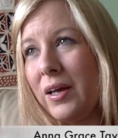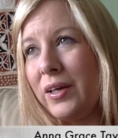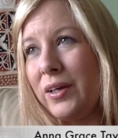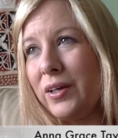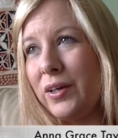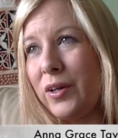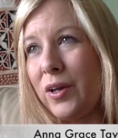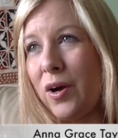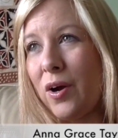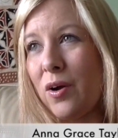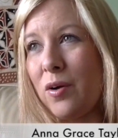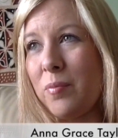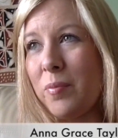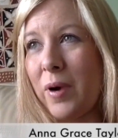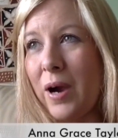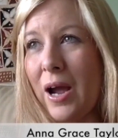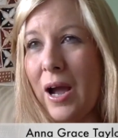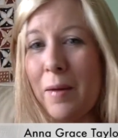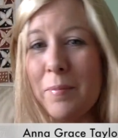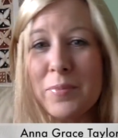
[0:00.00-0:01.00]
You know,
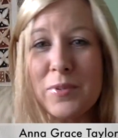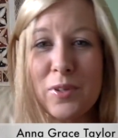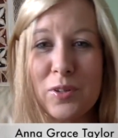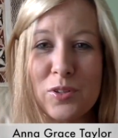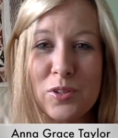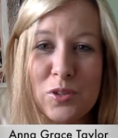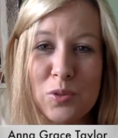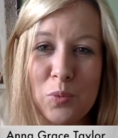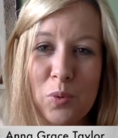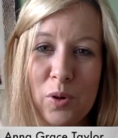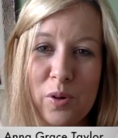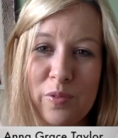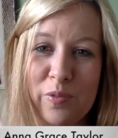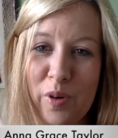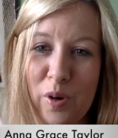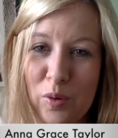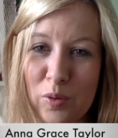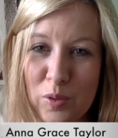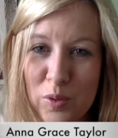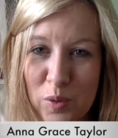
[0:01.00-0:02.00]
perhaps I just want to
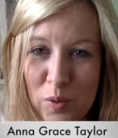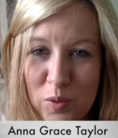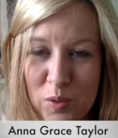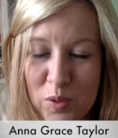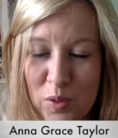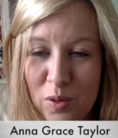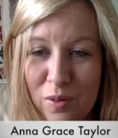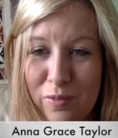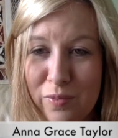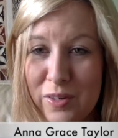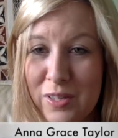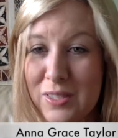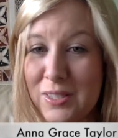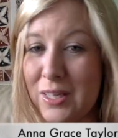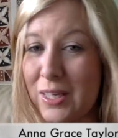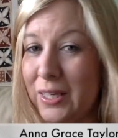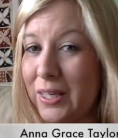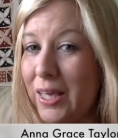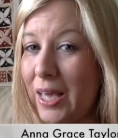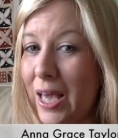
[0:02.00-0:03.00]
focus on service
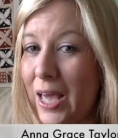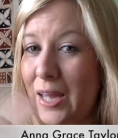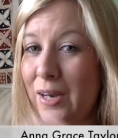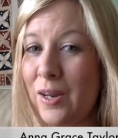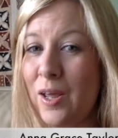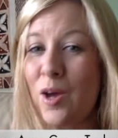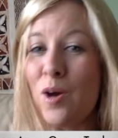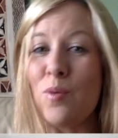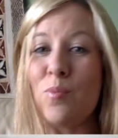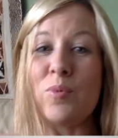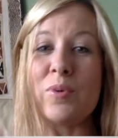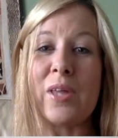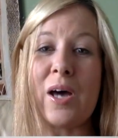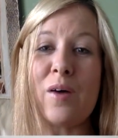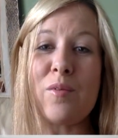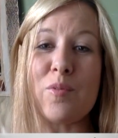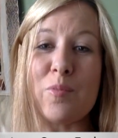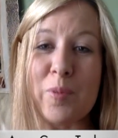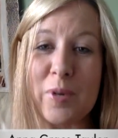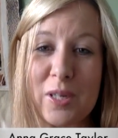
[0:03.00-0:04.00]
again
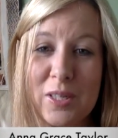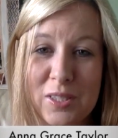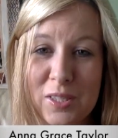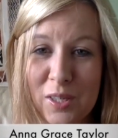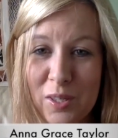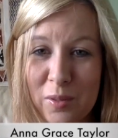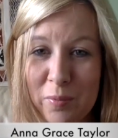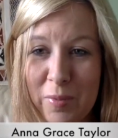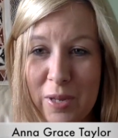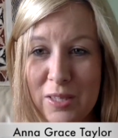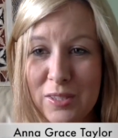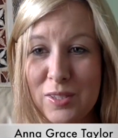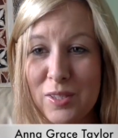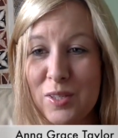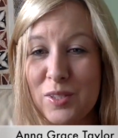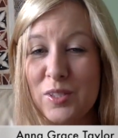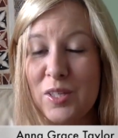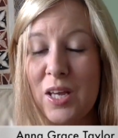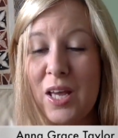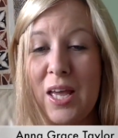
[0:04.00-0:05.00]
without repeating the
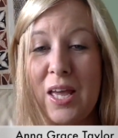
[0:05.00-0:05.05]
message.